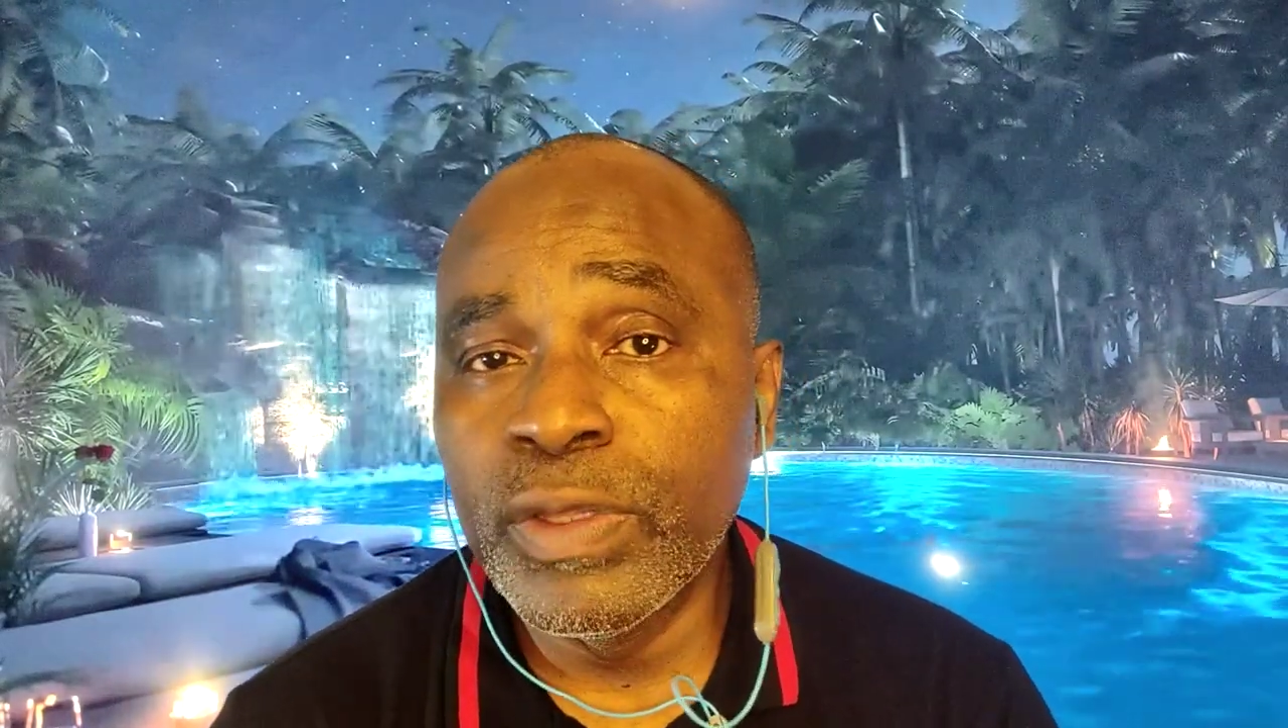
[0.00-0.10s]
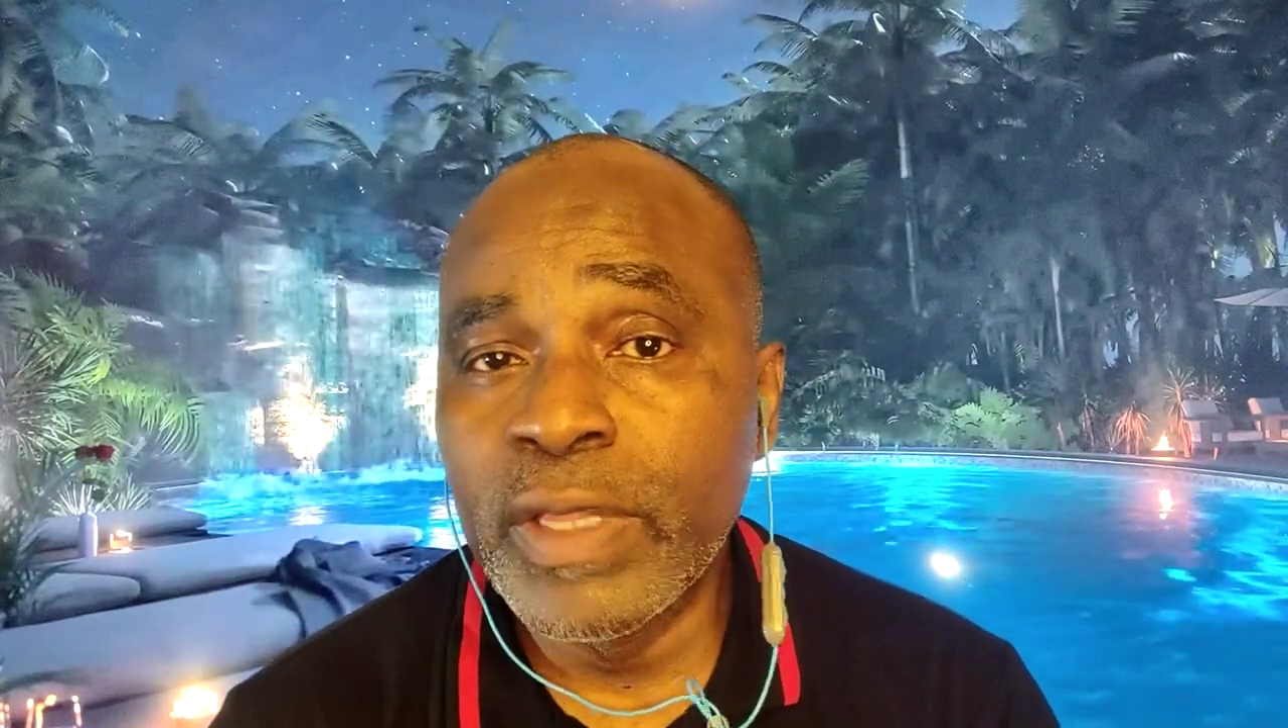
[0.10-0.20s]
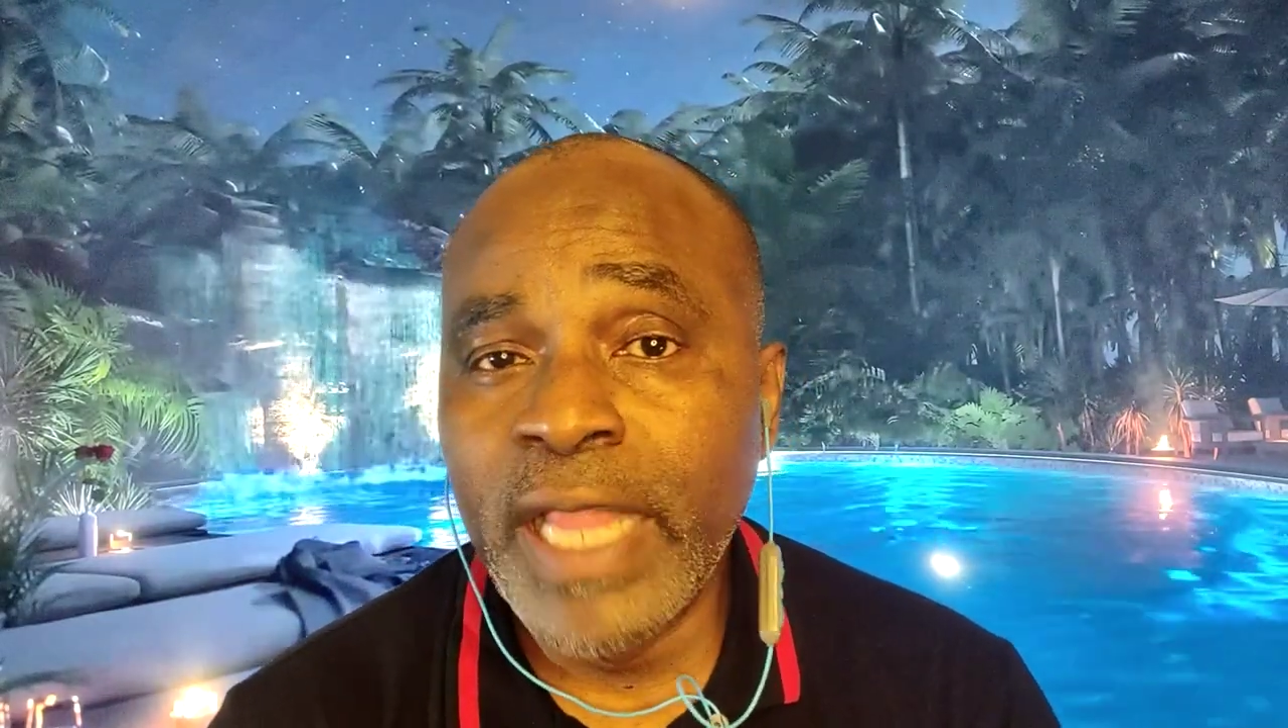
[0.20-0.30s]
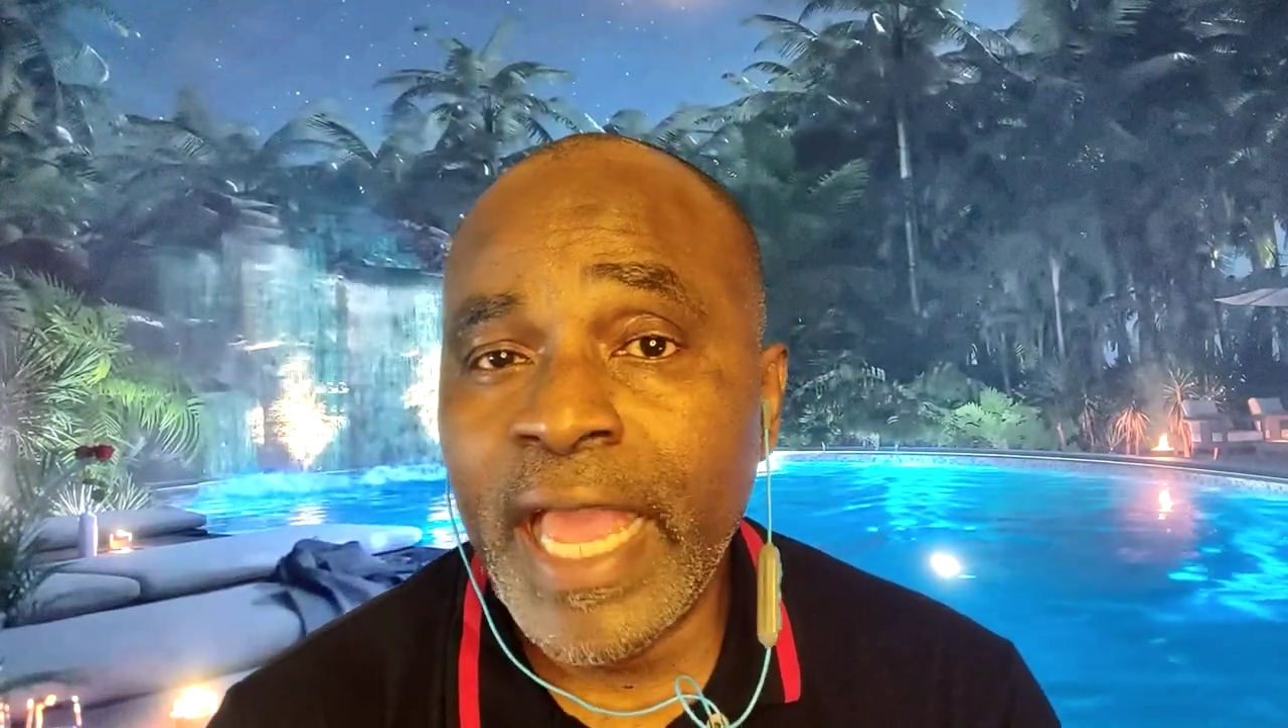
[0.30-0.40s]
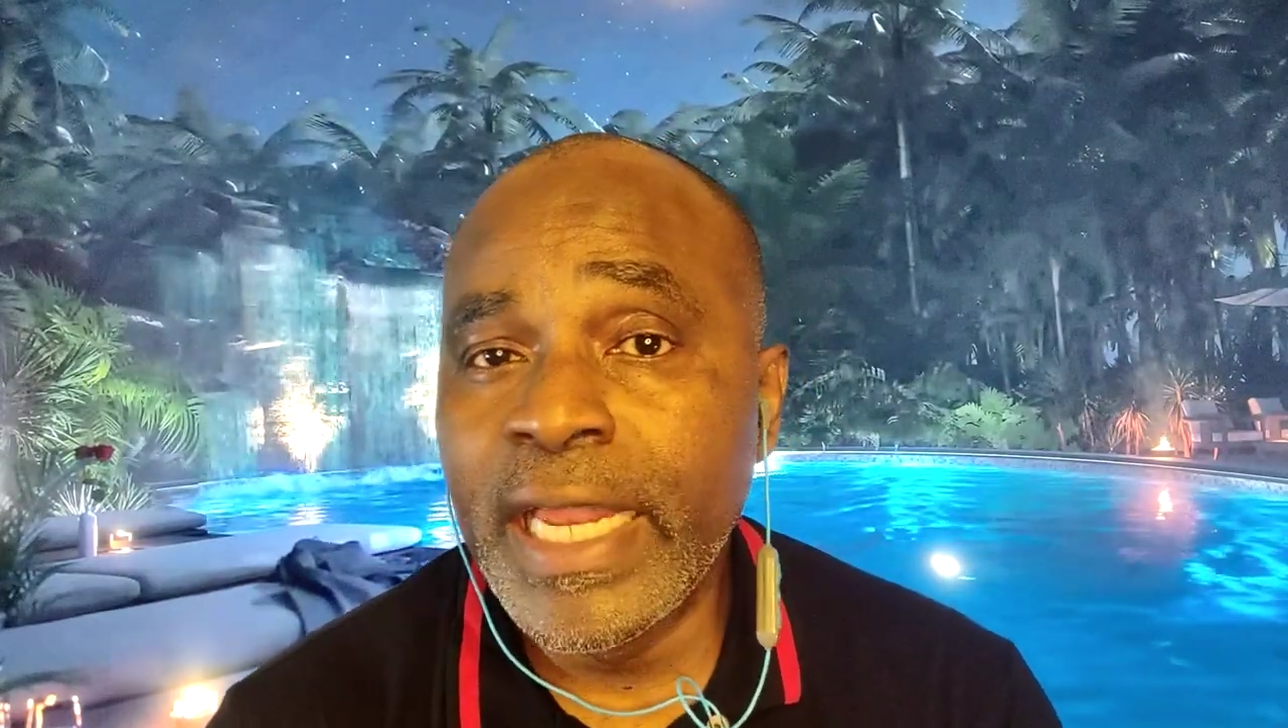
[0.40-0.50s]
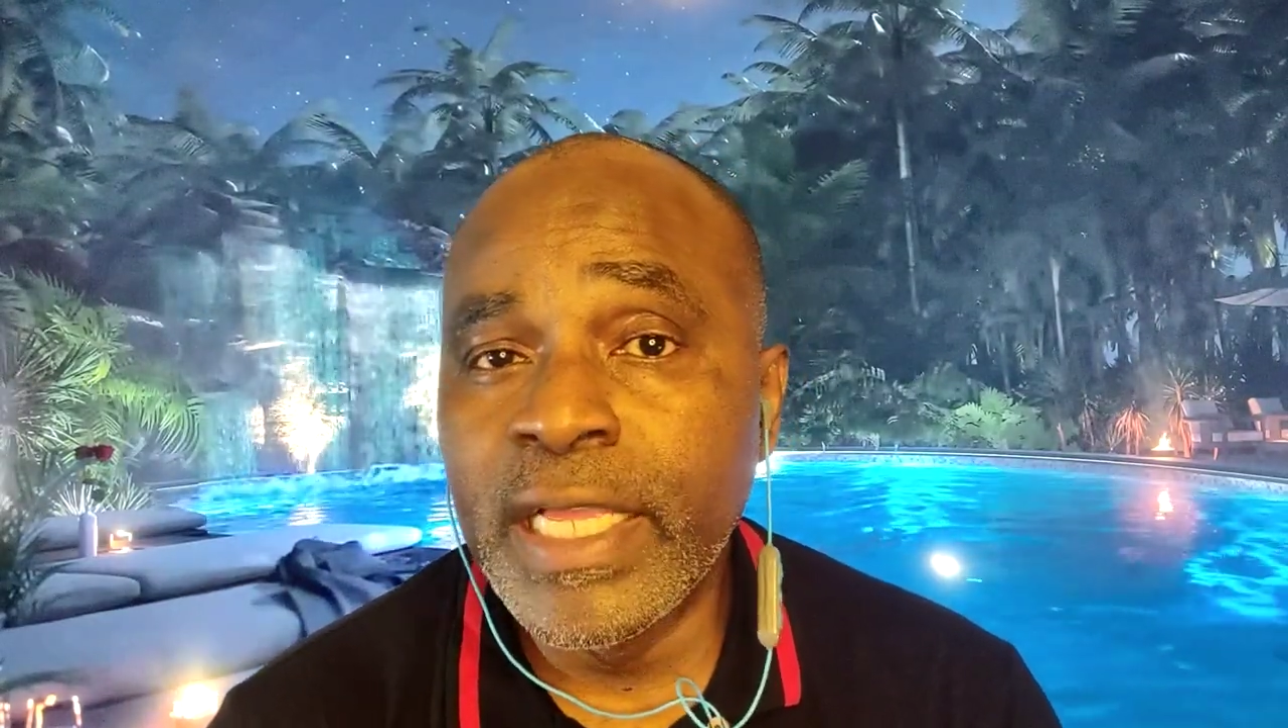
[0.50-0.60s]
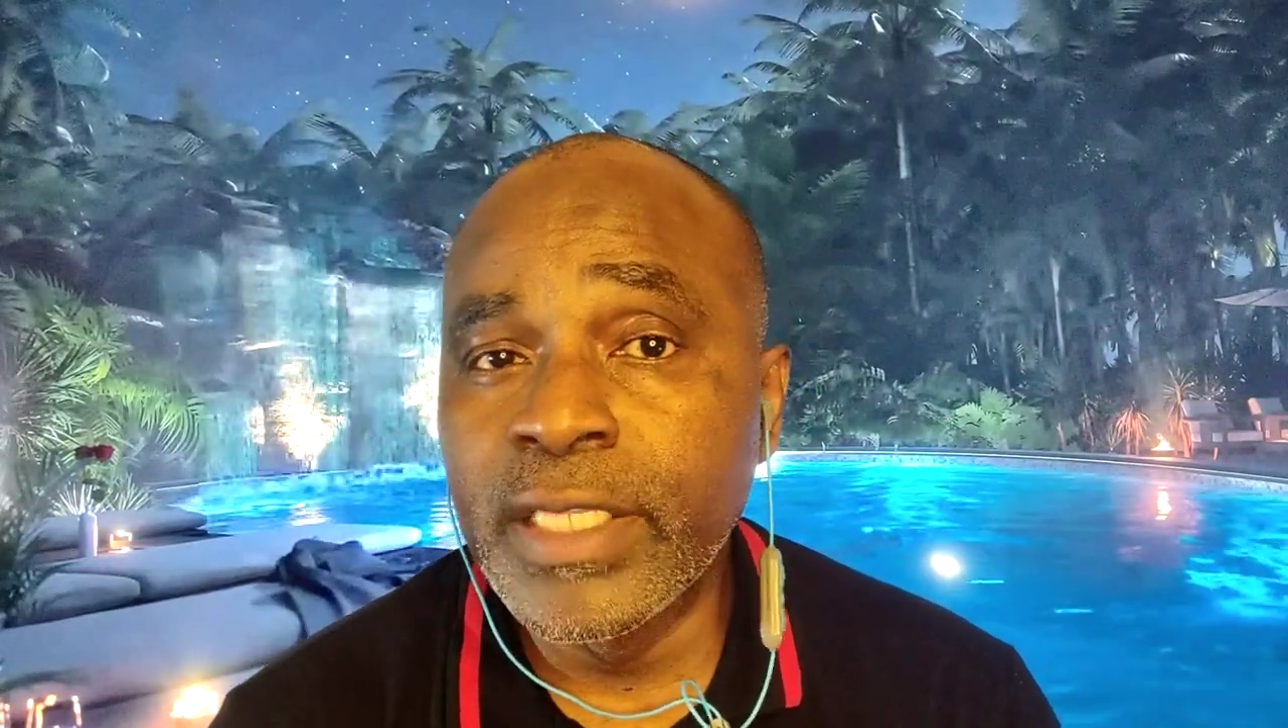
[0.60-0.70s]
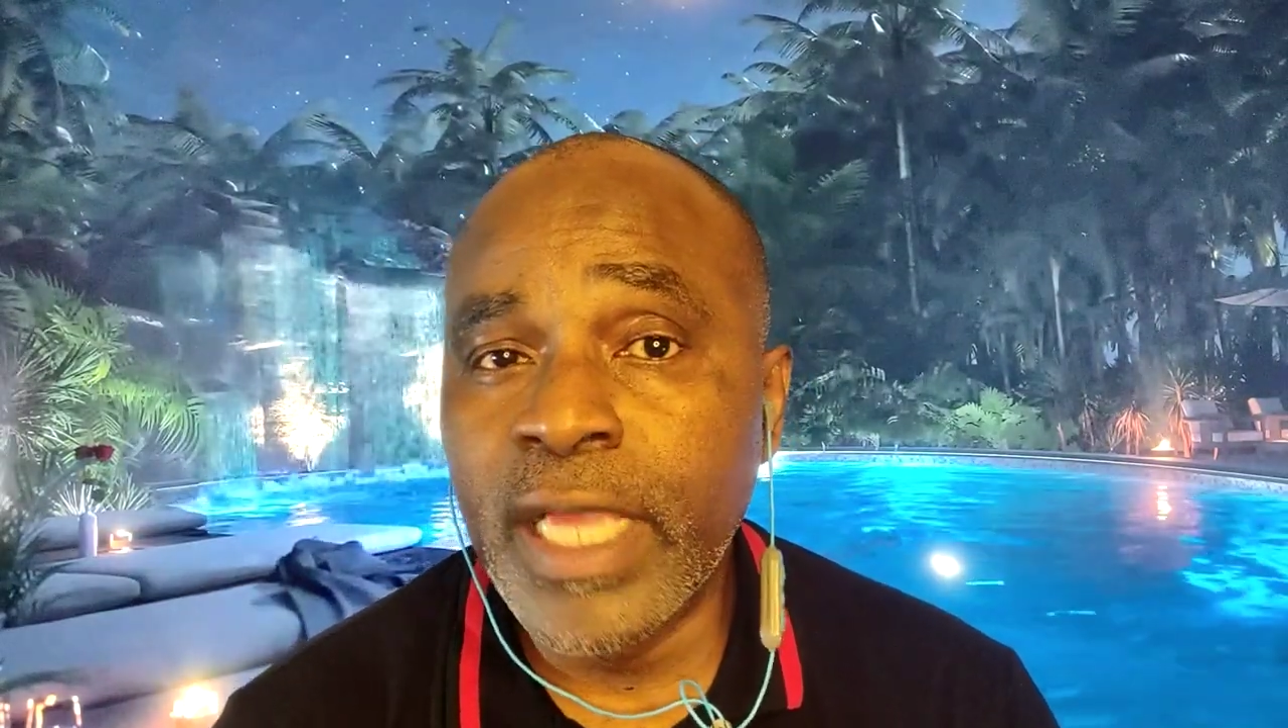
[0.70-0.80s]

ladies,